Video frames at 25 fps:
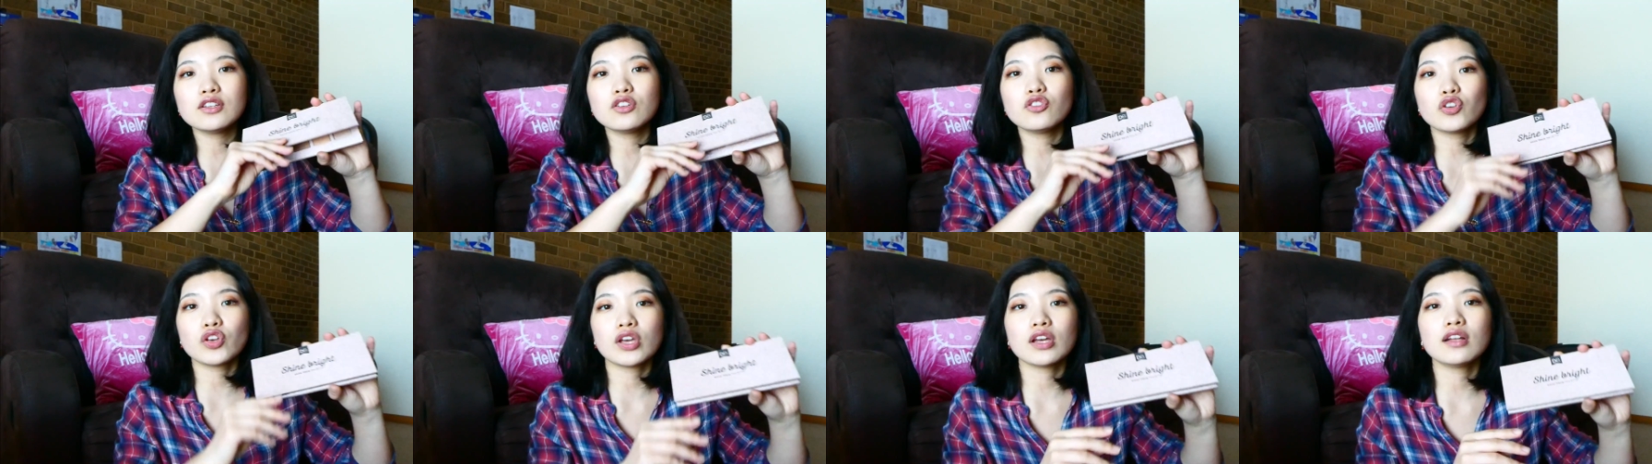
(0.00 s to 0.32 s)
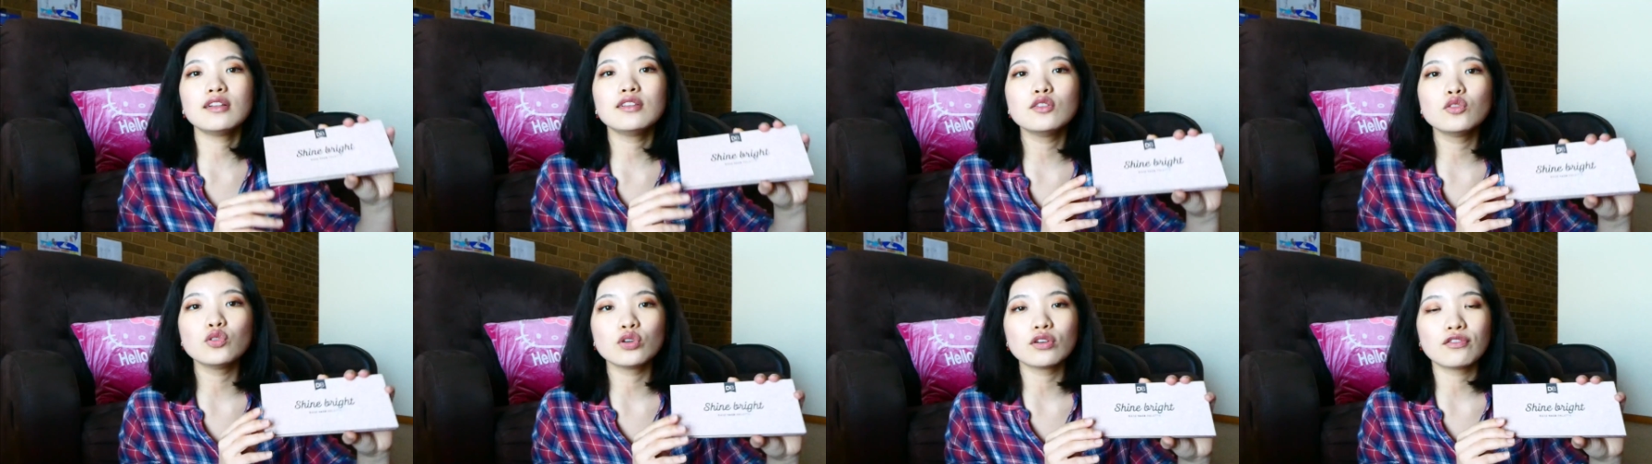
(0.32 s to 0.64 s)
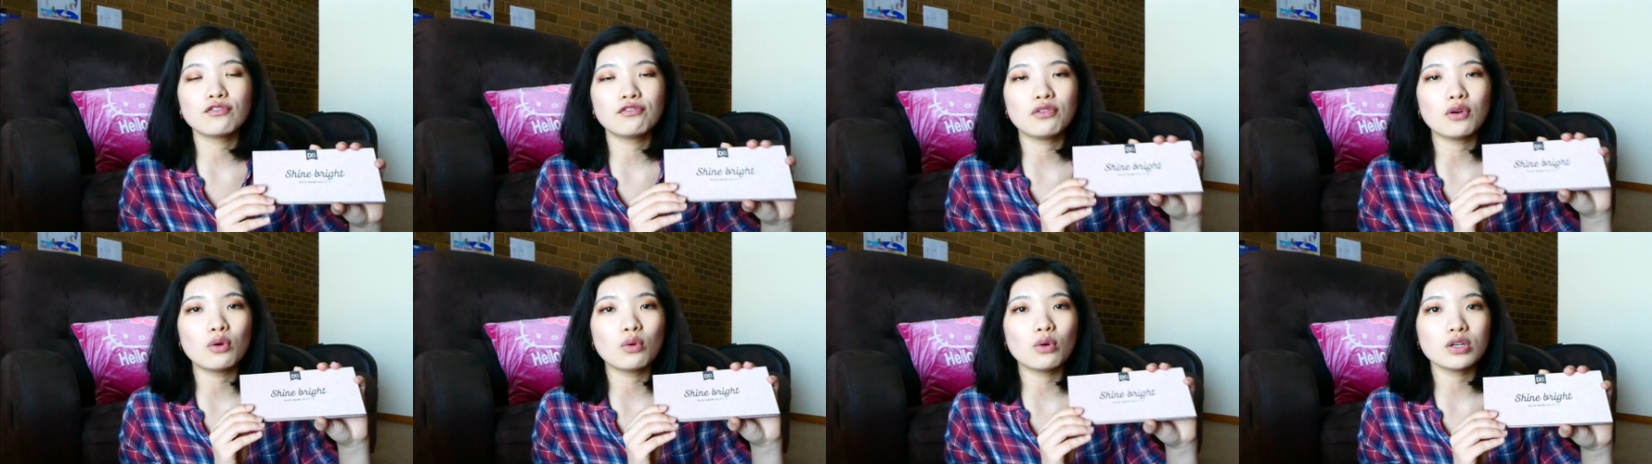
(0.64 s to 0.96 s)
you can look
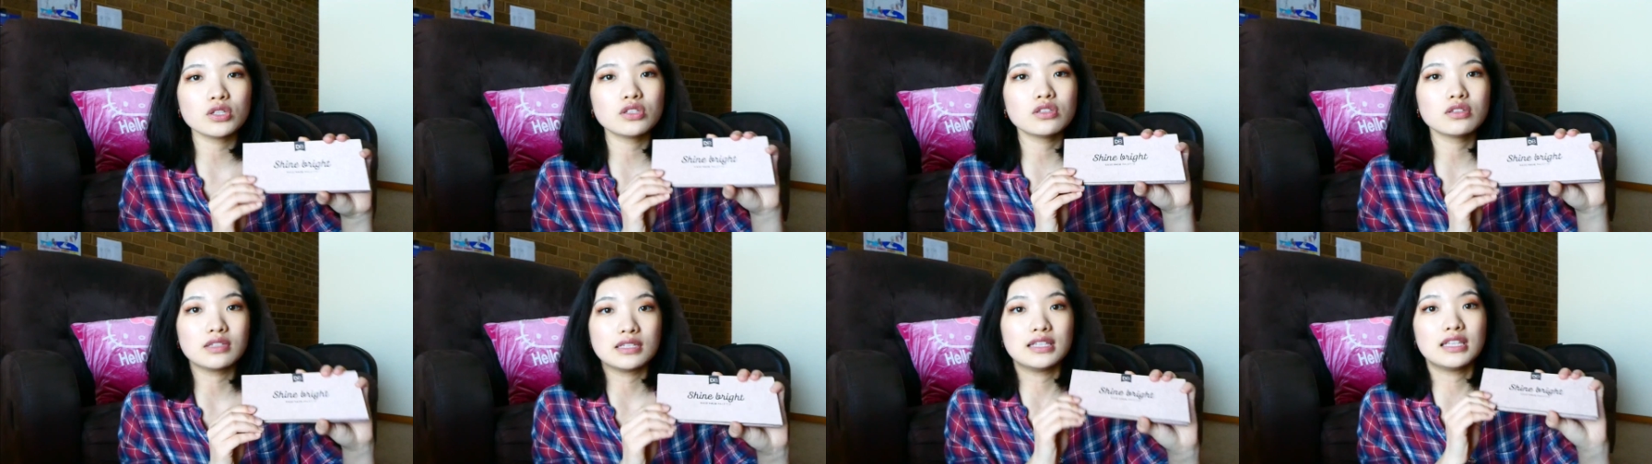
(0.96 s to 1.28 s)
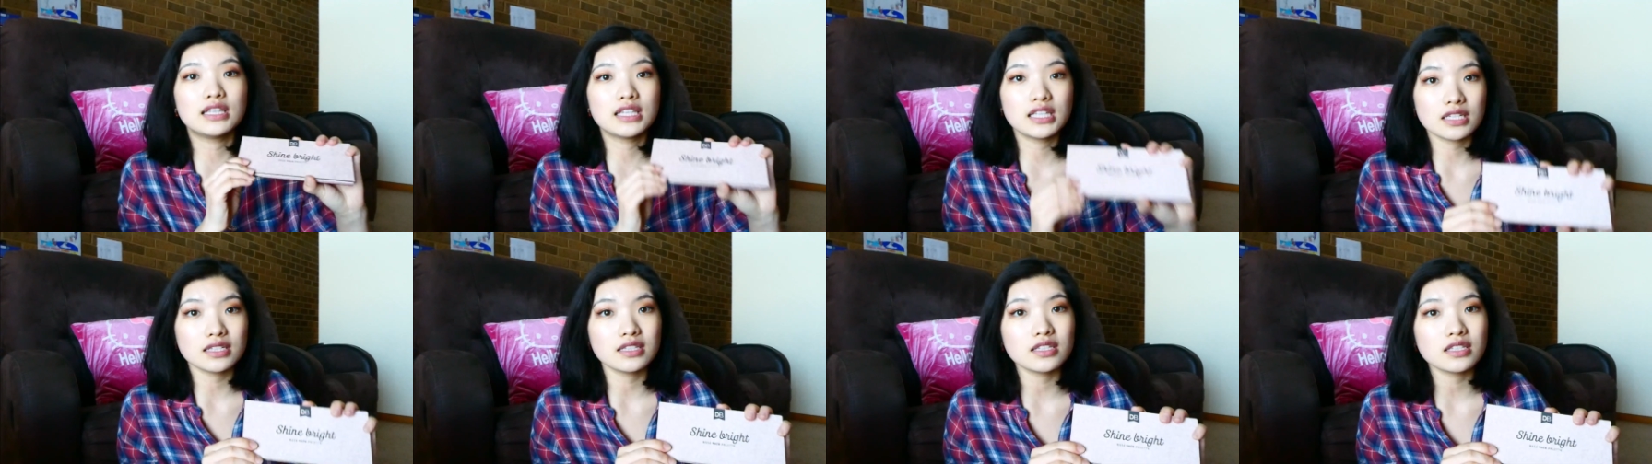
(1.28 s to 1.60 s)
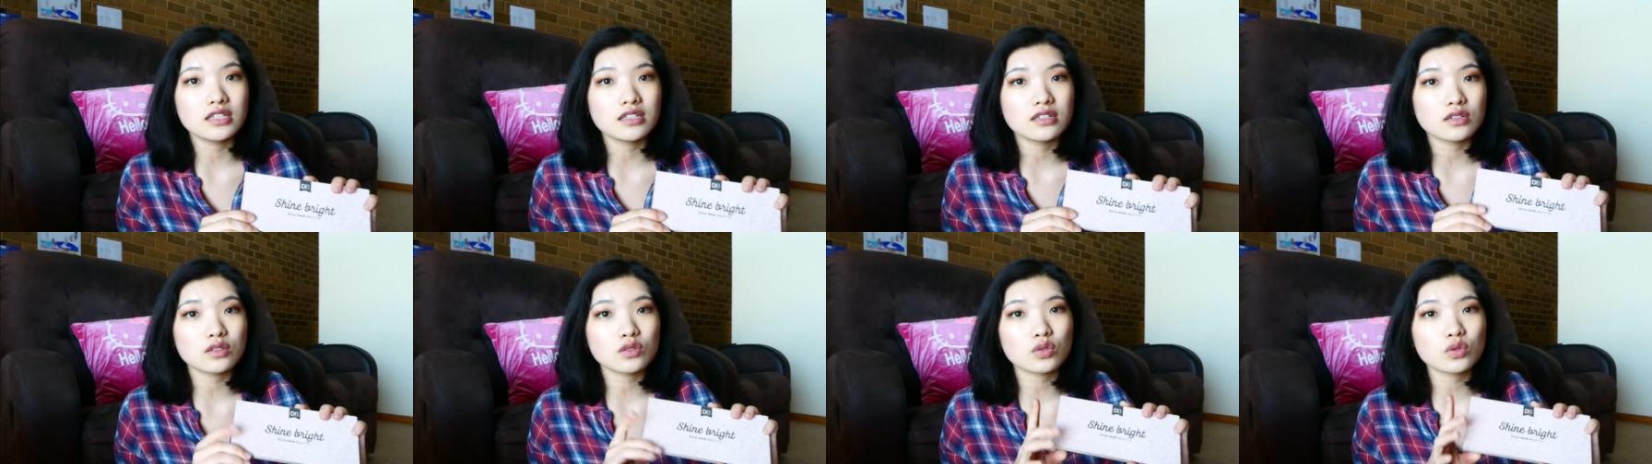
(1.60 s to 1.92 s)
forward to this
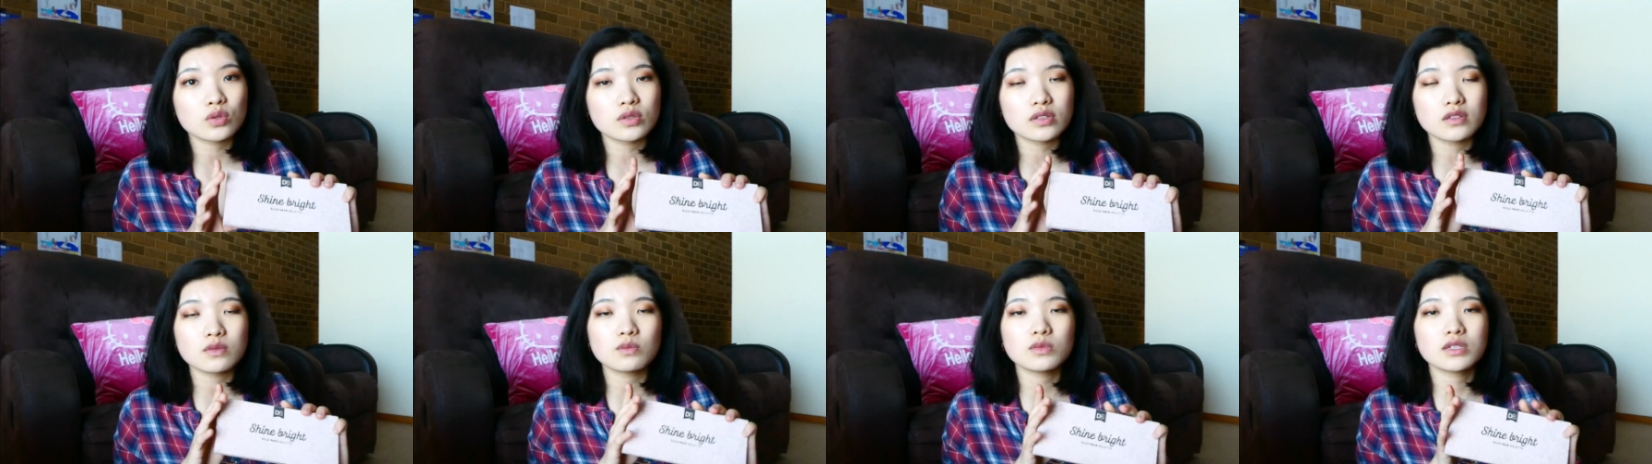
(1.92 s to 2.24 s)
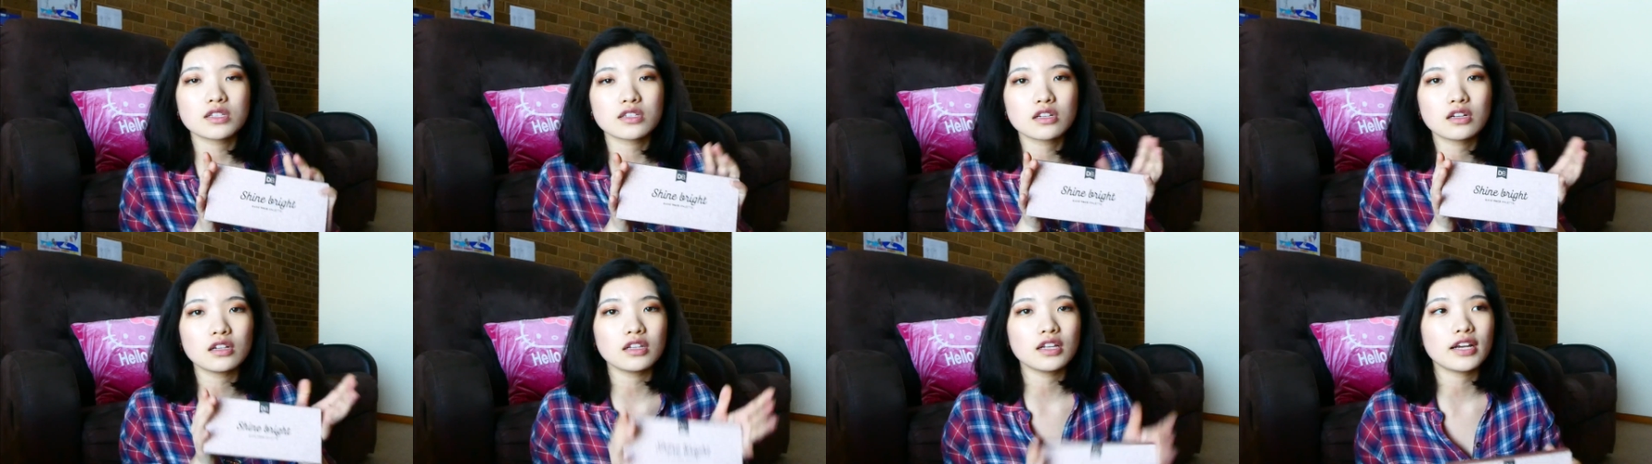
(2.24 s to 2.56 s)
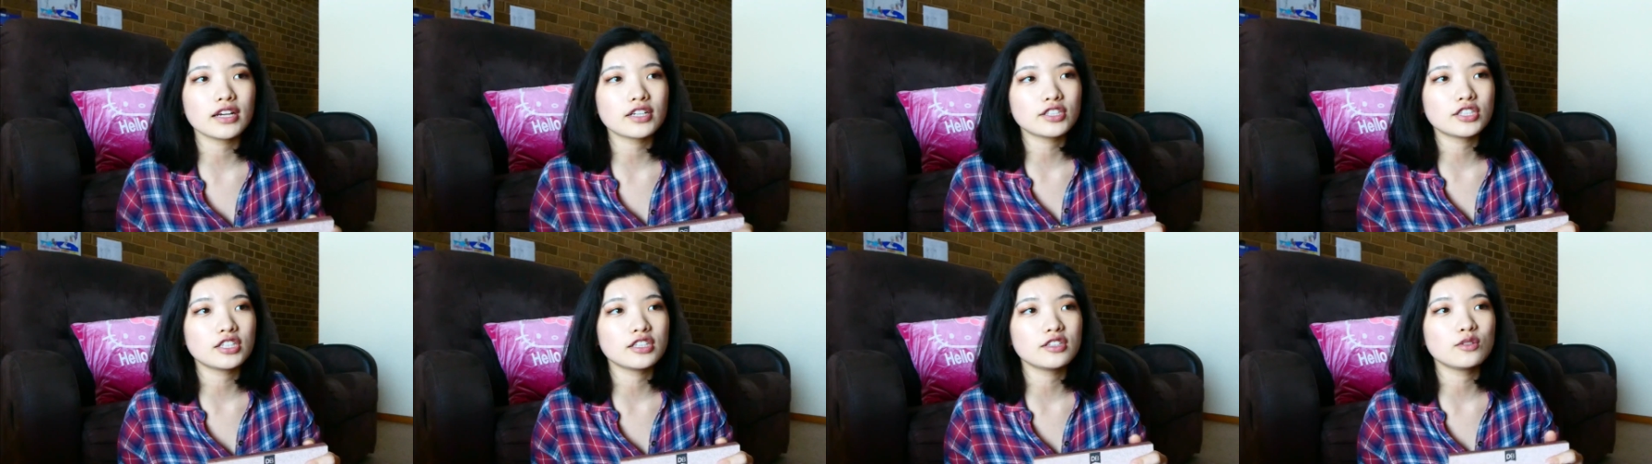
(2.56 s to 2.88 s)
year's Christmas
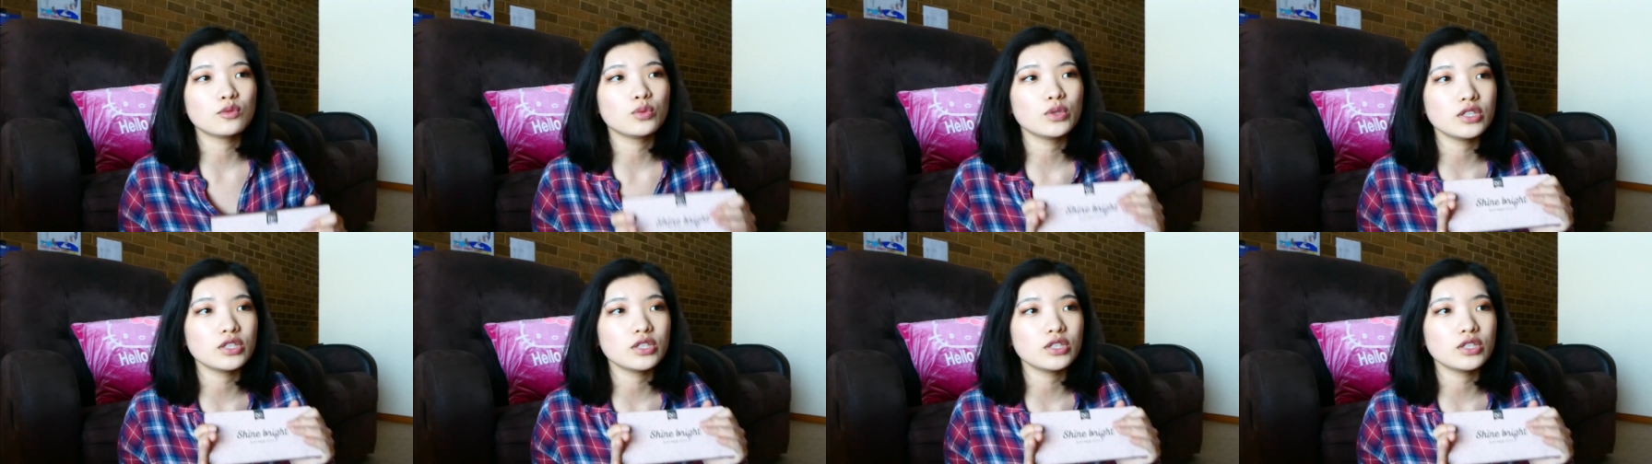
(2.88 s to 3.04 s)
collection,